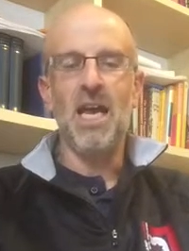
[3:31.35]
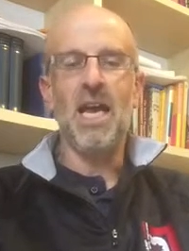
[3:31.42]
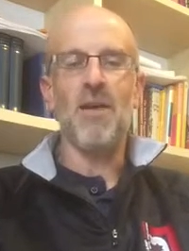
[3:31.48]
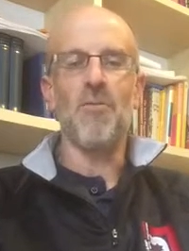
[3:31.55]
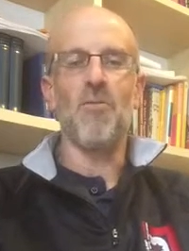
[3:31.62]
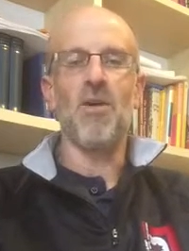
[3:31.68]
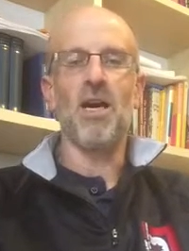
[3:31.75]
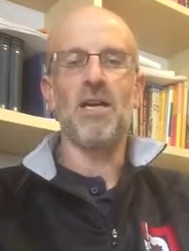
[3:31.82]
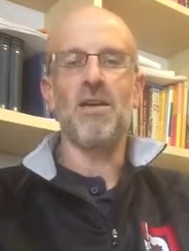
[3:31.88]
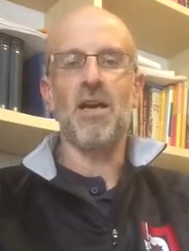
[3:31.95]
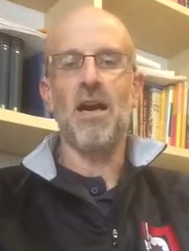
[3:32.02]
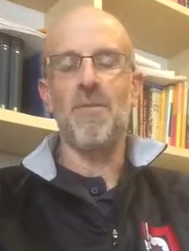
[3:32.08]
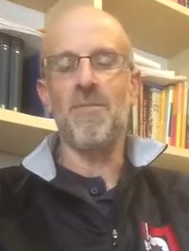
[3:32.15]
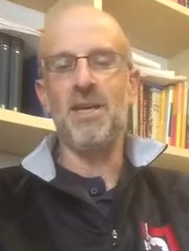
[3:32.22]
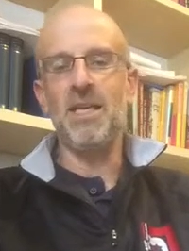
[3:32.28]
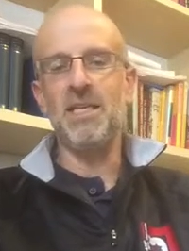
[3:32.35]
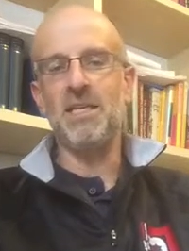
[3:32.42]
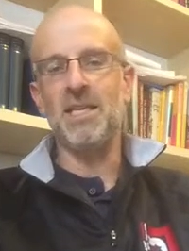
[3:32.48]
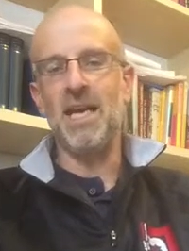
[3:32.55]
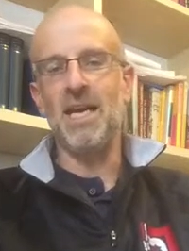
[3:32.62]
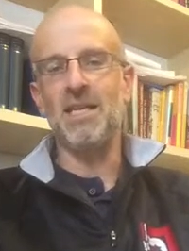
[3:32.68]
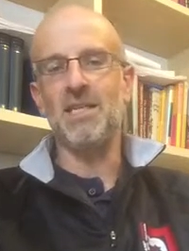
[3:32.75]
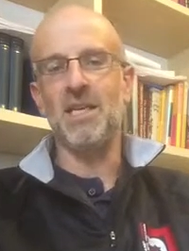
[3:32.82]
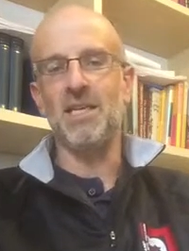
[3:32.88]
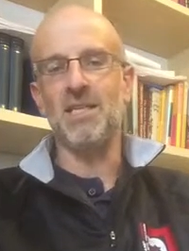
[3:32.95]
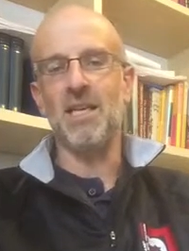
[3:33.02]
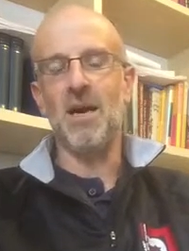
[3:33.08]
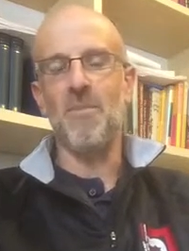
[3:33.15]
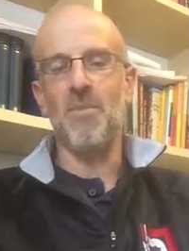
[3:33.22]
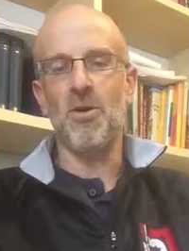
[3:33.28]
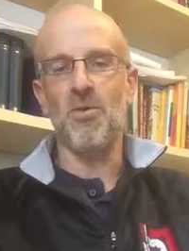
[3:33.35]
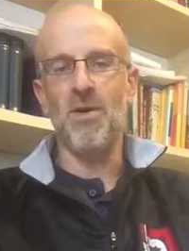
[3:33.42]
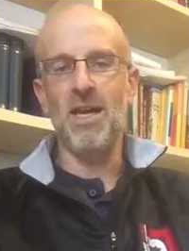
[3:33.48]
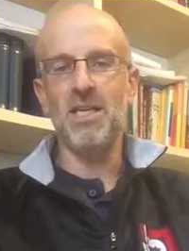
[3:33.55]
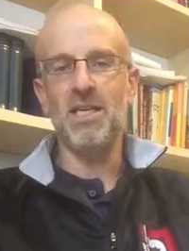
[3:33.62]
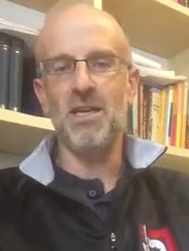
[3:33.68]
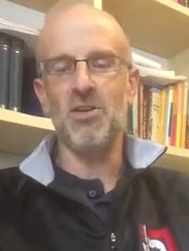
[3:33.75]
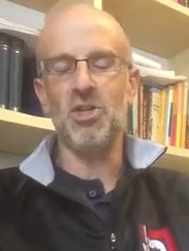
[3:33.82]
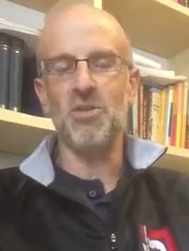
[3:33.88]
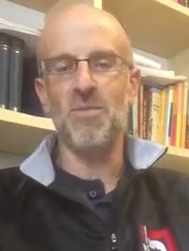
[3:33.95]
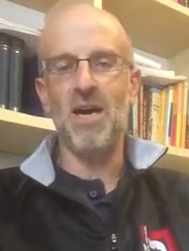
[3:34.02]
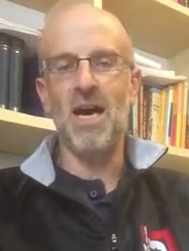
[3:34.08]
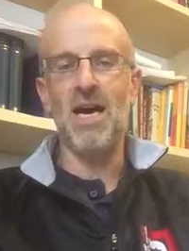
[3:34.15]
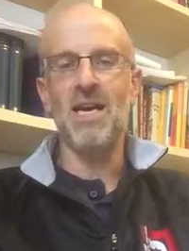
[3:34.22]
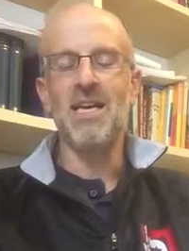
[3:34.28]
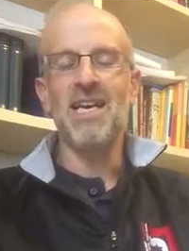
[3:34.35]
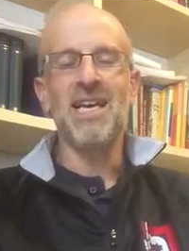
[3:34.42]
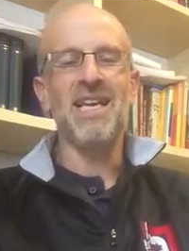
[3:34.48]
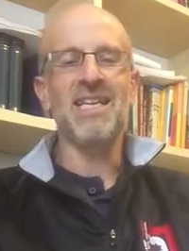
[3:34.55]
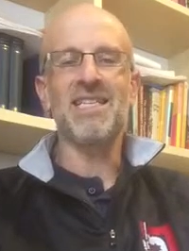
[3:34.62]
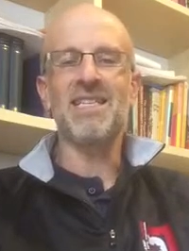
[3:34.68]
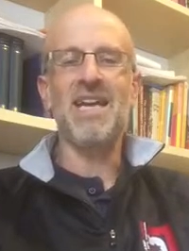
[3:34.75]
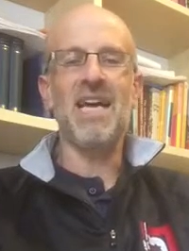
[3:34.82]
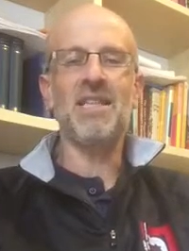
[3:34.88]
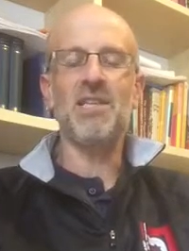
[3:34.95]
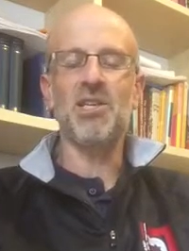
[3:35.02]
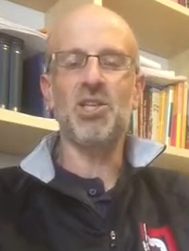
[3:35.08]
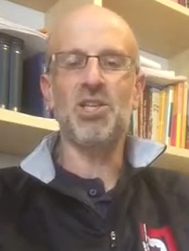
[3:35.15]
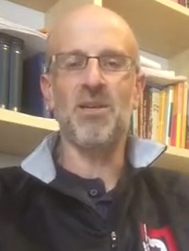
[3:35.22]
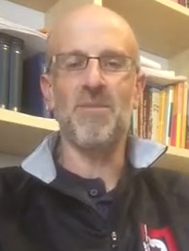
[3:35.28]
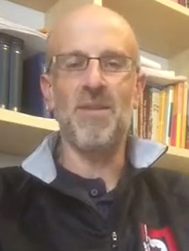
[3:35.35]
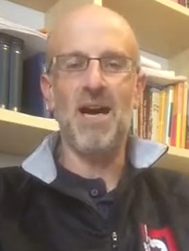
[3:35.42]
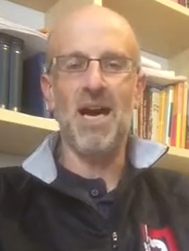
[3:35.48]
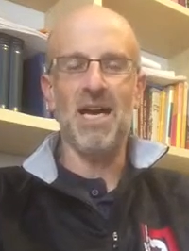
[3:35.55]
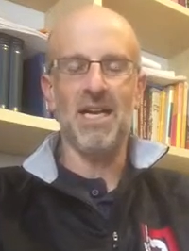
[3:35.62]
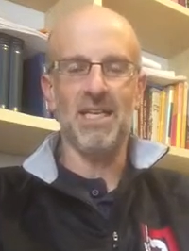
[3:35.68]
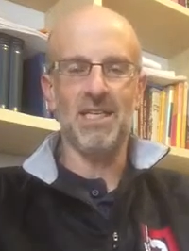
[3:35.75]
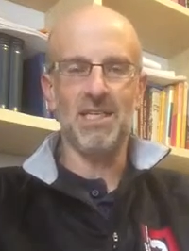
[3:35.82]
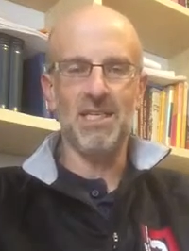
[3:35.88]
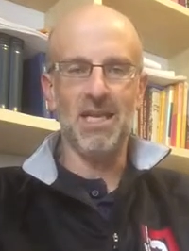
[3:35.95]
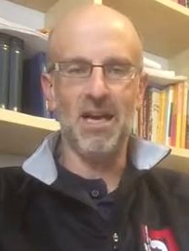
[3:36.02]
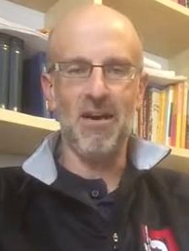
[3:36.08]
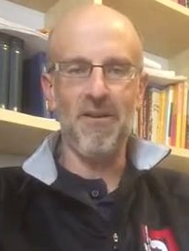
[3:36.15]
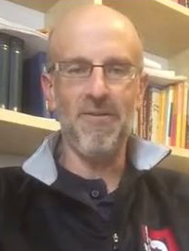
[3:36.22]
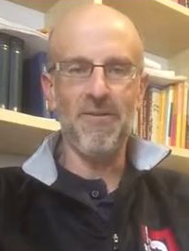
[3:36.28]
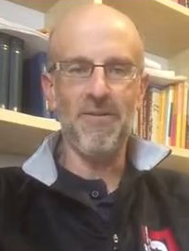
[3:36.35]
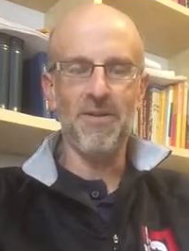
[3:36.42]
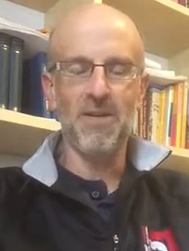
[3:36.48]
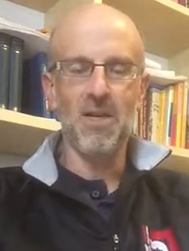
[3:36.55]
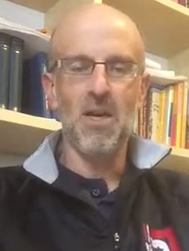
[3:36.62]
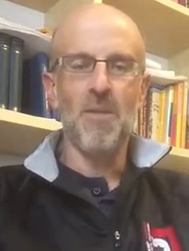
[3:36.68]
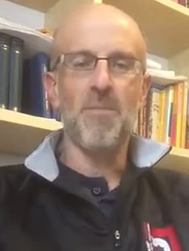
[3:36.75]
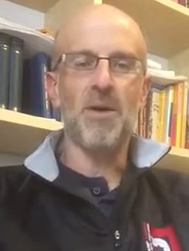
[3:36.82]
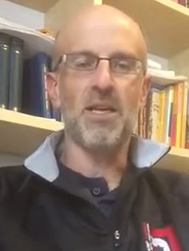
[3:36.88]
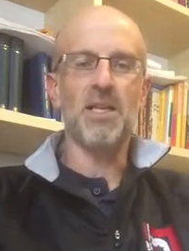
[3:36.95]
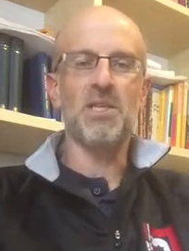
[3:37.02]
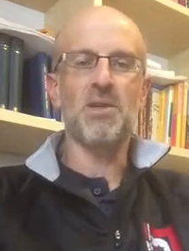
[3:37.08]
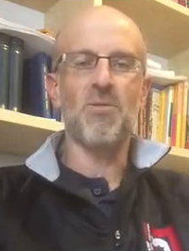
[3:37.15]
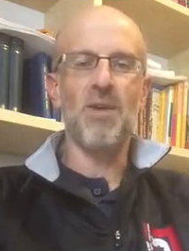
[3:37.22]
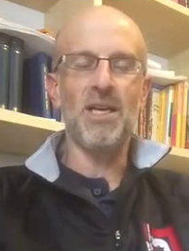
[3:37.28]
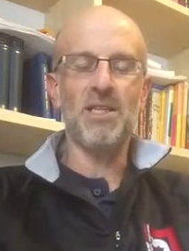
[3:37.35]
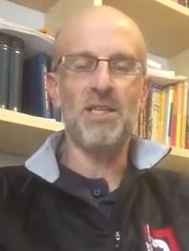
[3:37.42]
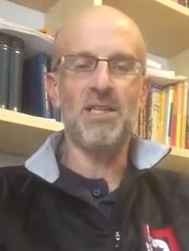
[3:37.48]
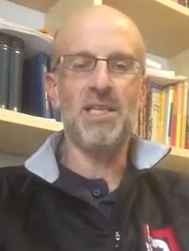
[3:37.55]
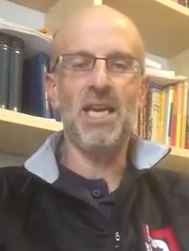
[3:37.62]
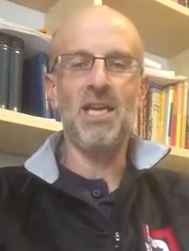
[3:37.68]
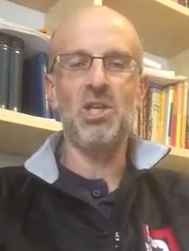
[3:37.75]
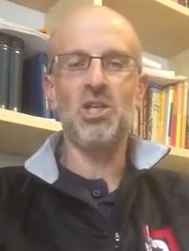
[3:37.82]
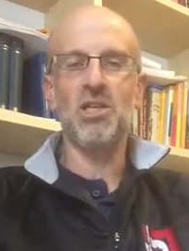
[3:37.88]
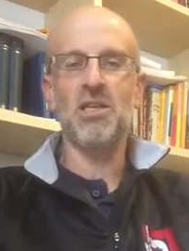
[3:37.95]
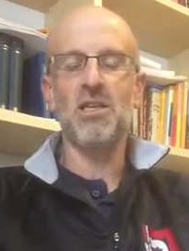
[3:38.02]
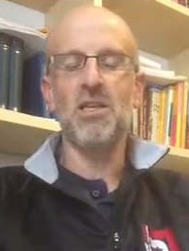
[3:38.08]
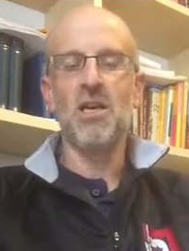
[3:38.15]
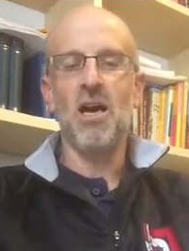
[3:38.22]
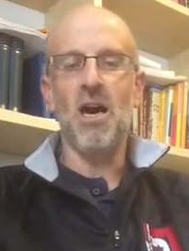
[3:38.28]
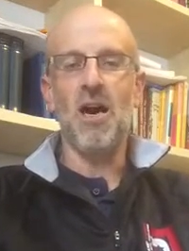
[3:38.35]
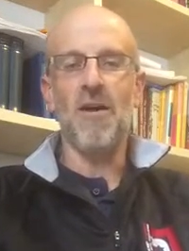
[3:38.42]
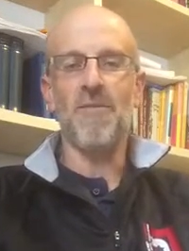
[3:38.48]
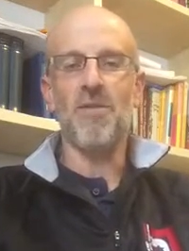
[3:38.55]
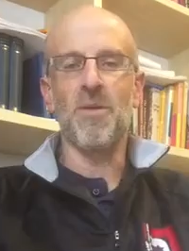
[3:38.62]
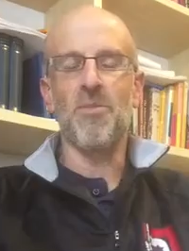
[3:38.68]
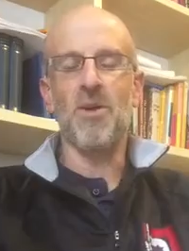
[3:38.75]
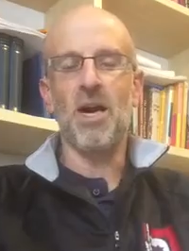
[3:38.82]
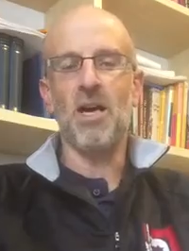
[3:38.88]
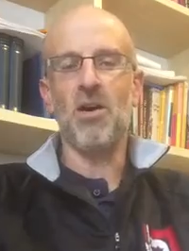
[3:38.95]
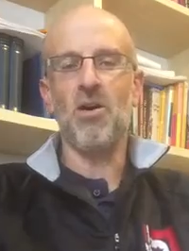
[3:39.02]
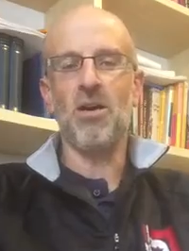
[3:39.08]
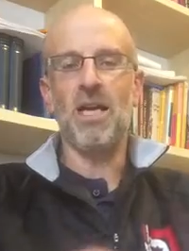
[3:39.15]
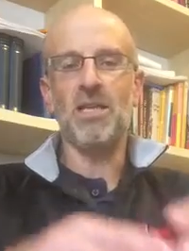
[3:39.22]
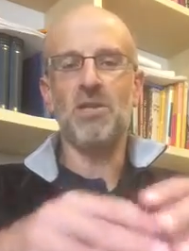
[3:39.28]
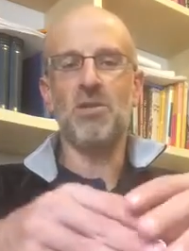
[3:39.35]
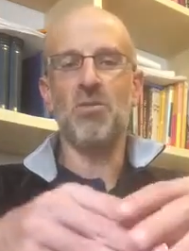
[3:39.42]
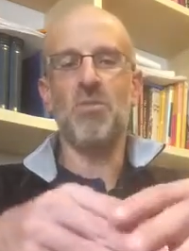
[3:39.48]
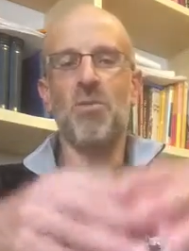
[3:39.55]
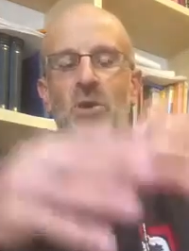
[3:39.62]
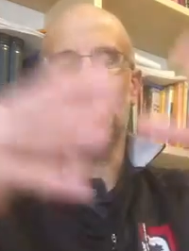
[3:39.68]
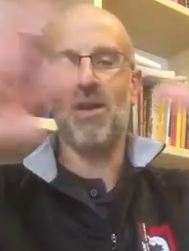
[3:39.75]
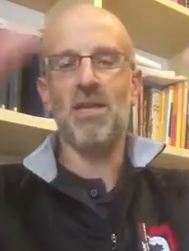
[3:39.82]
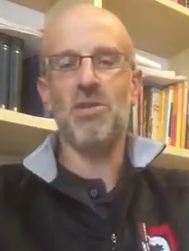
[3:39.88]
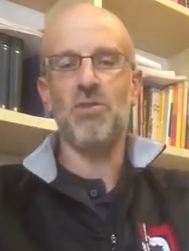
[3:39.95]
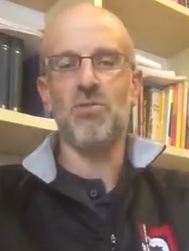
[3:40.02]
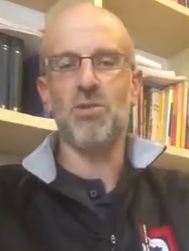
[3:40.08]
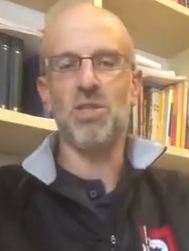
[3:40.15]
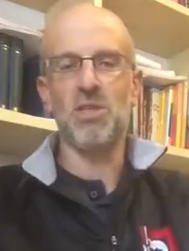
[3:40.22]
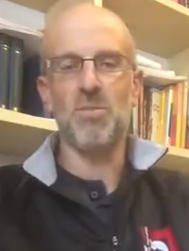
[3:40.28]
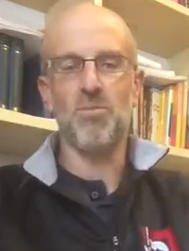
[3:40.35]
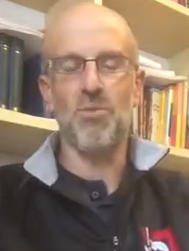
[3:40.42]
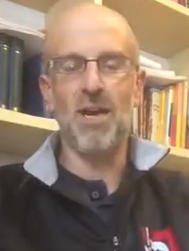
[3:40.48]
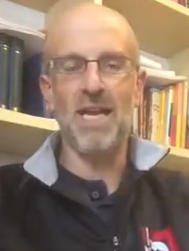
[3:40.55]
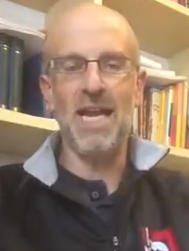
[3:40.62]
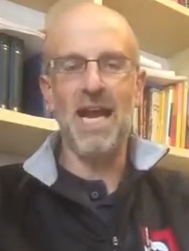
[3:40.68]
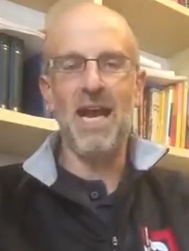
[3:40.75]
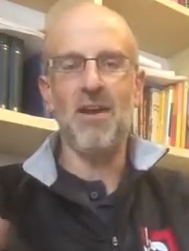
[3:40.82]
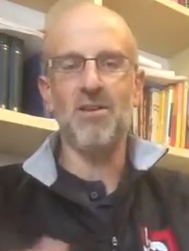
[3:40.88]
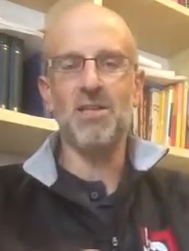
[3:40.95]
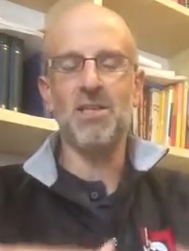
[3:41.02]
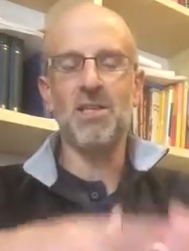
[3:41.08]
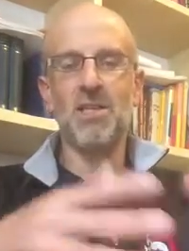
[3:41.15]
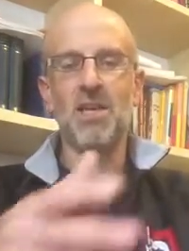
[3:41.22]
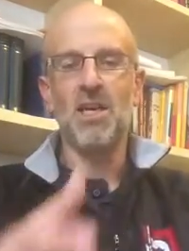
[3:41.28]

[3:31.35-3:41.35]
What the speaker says: And what Amit says is that pores al Shema is not the Shema itself, but is the recitation of the brachot. It has to do with pores, to spread out,